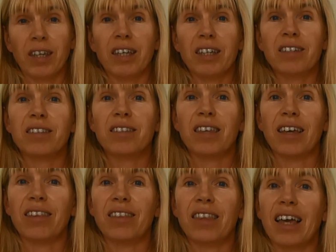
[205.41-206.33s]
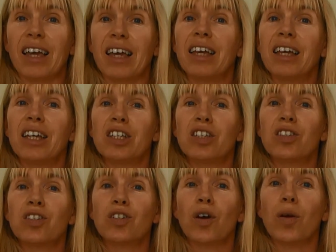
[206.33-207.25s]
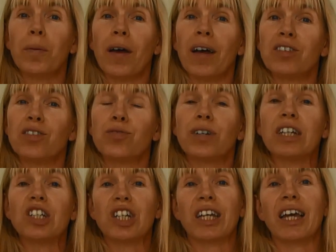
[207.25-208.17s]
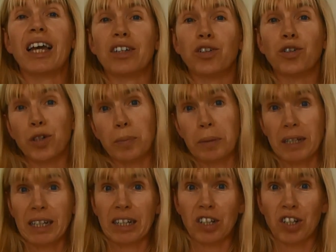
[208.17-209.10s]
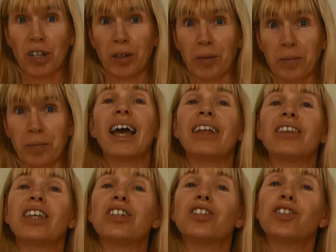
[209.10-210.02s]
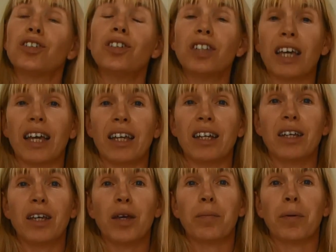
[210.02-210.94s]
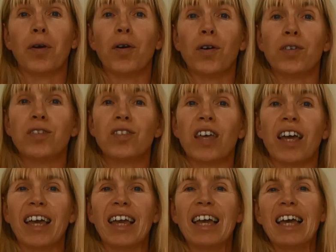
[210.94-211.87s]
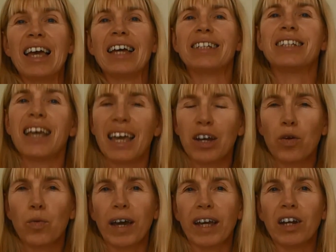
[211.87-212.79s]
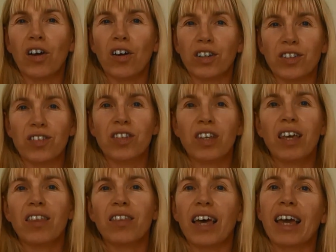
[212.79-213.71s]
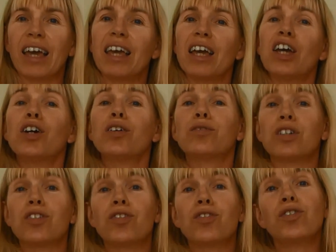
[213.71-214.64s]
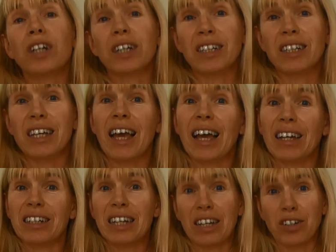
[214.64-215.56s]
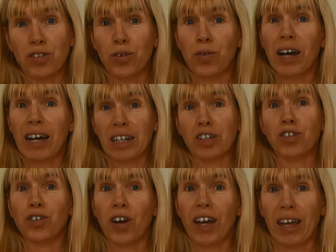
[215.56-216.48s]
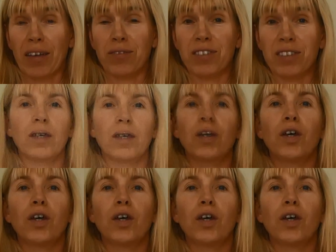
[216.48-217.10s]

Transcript: is that they stop us reaching our true potential. And they do that because they attack weight loss. They restrict our natural hunger drives.